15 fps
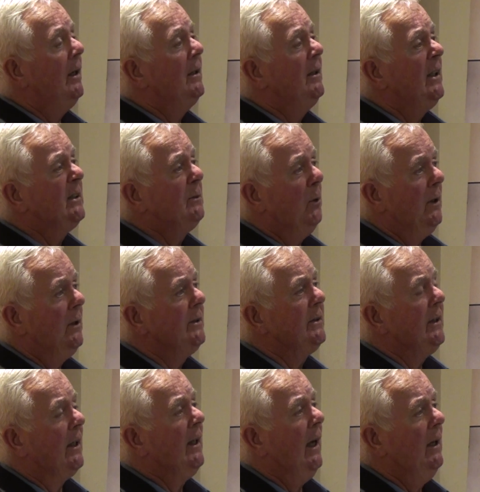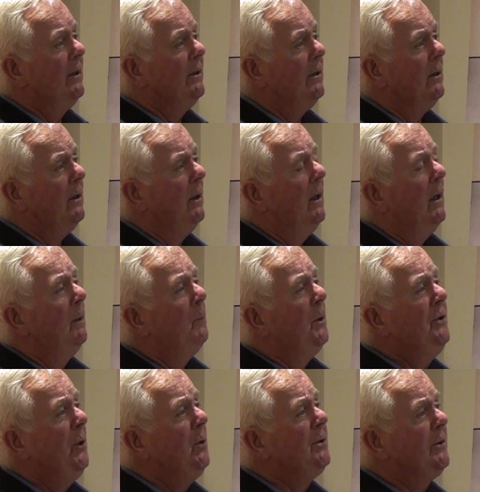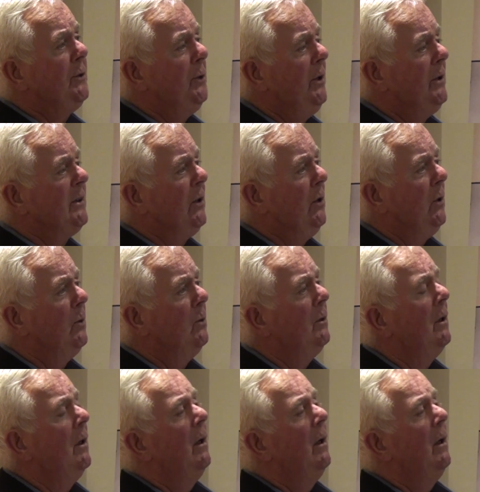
This was a calendar produced 2 years ago